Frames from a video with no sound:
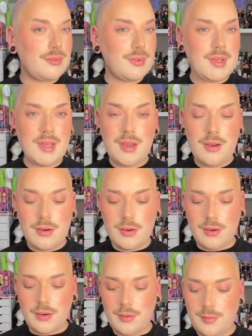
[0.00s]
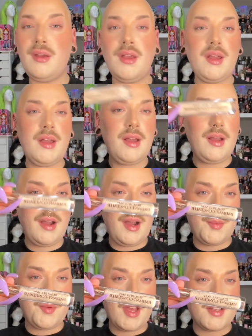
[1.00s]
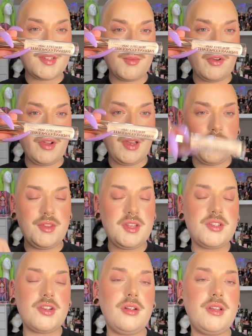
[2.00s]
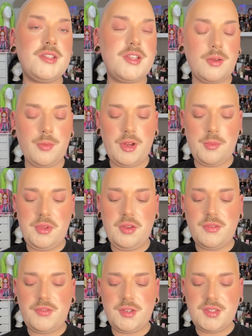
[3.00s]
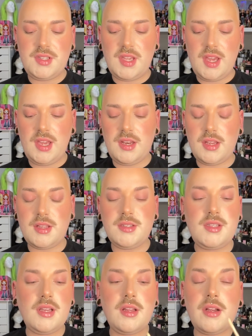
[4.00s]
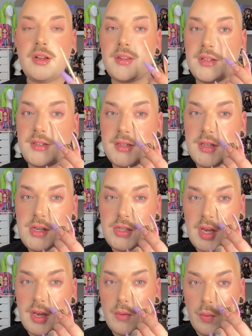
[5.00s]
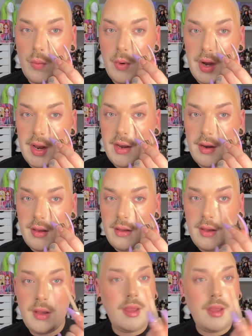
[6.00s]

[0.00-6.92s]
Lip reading: Cute! Up next, I'm going in with the Charlotte Tilbury Beautiful Skin Concealer. This is the shade 1.